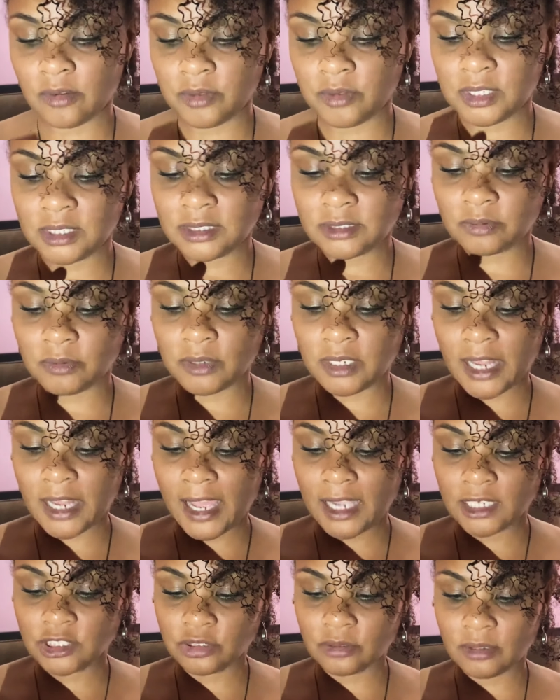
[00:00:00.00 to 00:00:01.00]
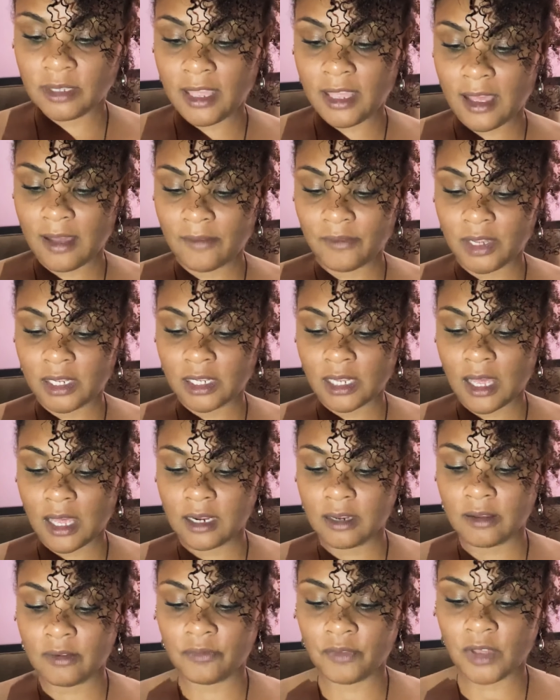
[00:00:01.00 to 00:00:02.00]
this would actually have a lot
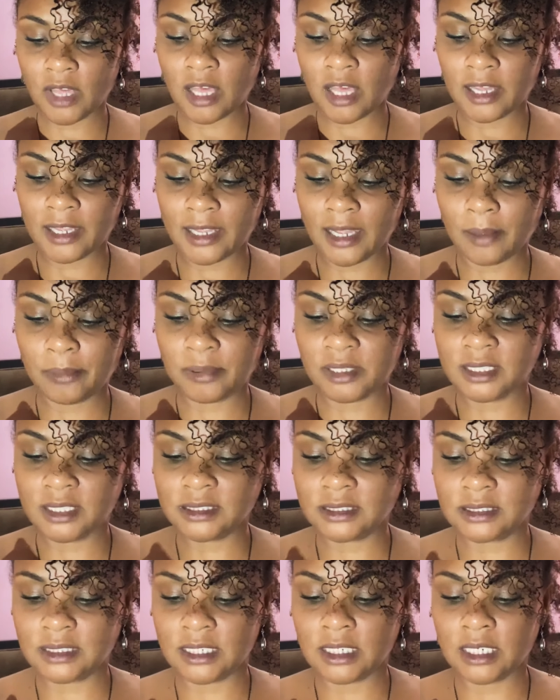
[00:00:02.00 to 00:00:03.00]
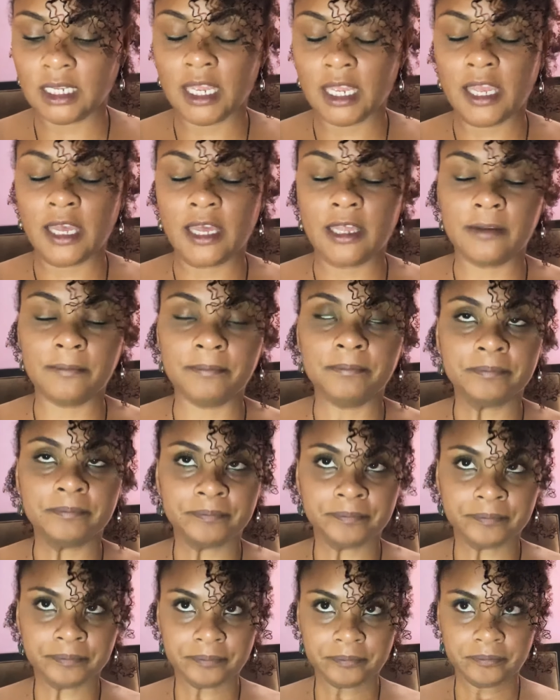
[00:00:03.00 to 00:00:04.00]
of Kabbalistic and
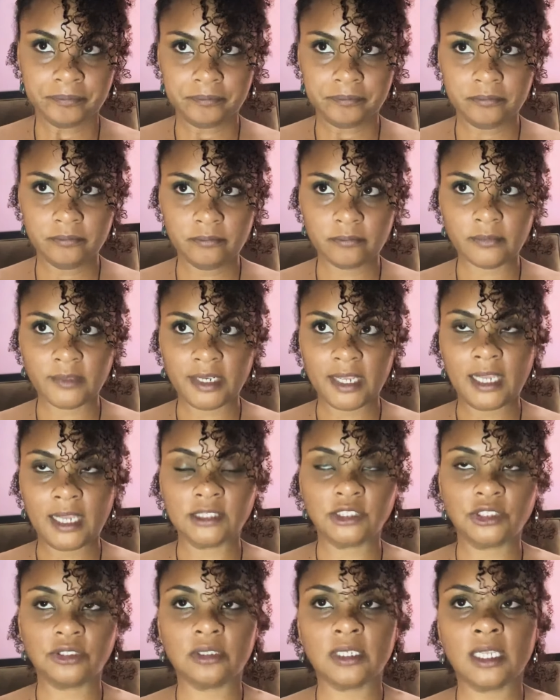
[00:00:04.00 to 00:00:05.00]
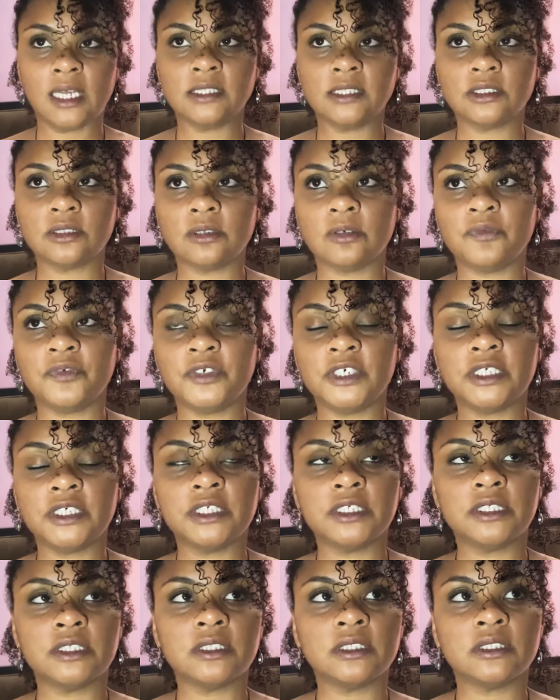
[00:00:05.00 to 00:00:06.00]
astrological
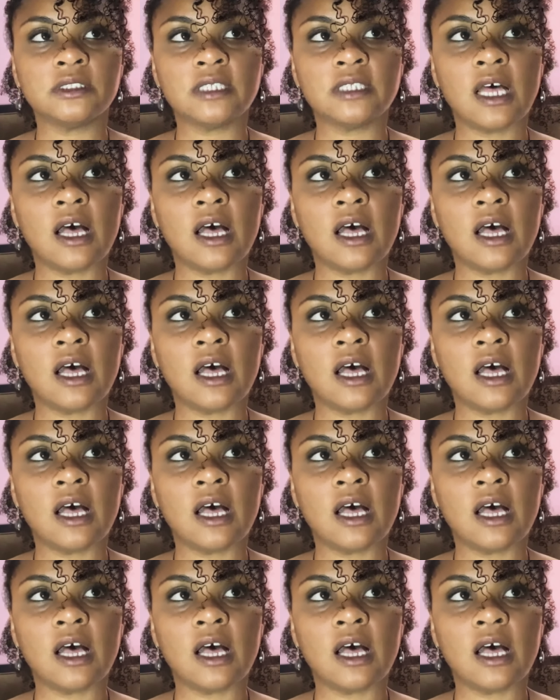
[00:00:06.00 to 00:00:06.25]
figures,